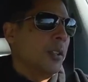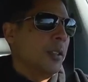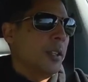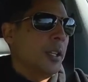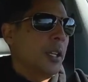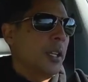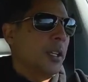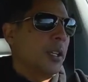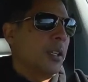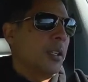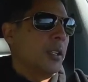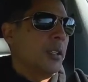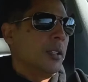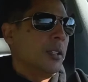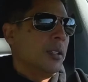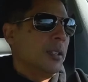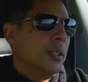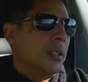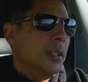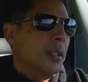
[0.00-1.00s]
than
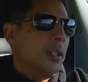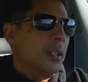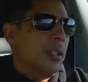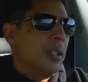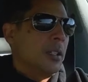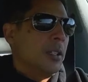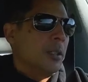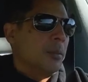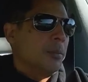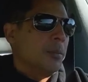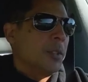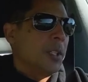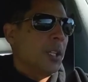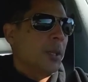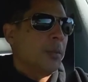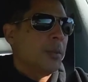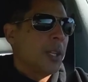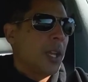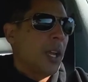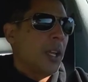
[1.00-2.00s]

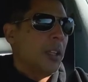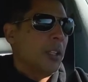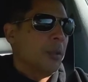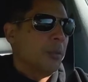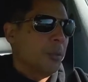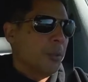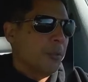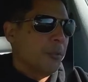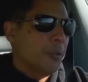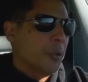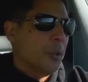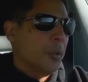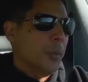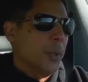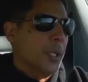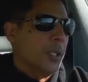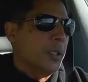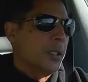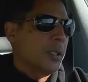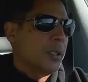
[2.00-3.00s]
Tim's Highland
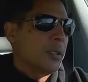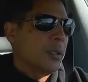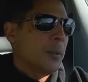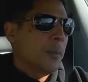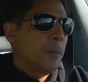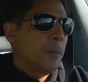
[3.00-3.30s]
Performance